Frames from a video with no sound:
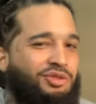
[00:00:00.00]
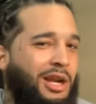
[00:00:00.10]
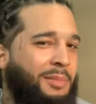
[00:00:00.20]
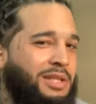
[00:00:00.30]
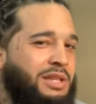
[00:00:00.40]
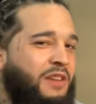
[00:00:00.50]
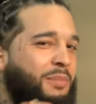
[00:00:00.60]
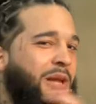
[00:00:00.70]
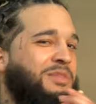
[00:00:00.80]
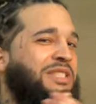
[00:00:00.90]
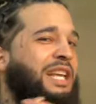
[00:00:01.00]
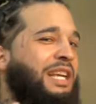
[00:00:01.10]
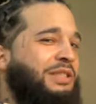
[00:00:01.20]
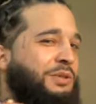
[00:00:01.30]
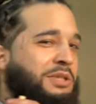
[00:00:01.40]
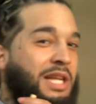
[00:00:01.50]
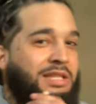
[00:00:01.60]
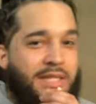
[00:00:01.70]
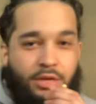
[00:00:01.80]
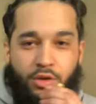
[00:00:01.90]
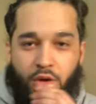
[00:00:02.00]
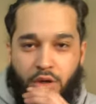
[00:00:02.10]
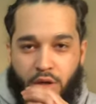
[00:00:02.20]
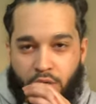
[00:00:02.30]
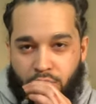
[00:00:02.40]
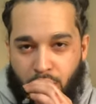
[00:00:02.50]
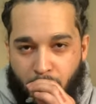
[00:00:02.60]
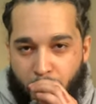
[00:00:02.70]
trying to be tough, but I'm sick as soon as that cell door closed.